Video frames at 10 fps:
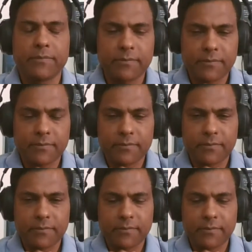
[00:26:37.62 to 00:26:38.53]

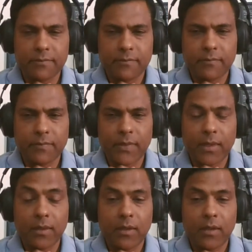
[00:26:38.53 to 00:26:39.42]
(no one is talking)